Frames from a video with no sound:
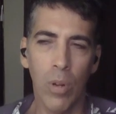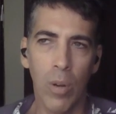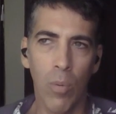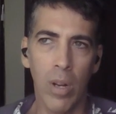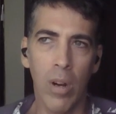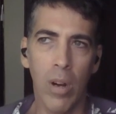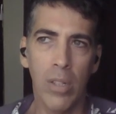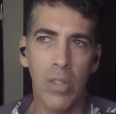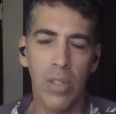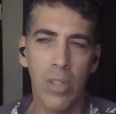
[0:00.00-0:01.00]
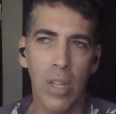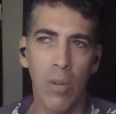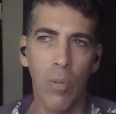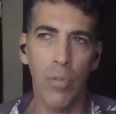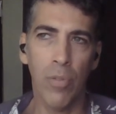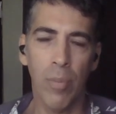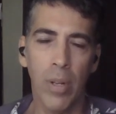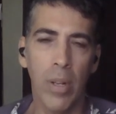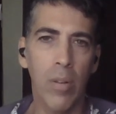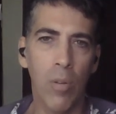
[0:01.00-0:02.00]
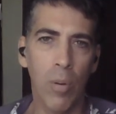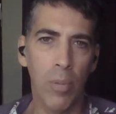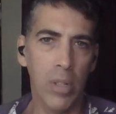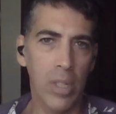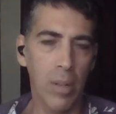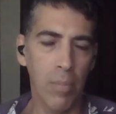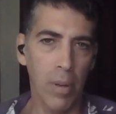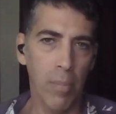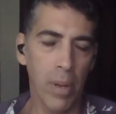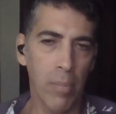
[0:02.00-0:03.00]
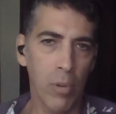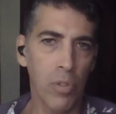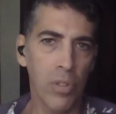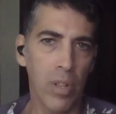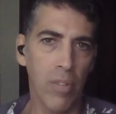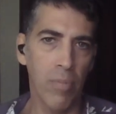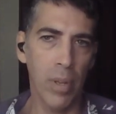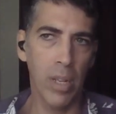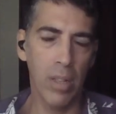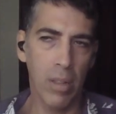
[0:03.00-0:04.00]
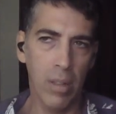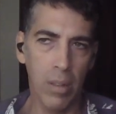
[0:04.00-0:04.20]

want audiences to take away from it, and normally in my movies that I've made,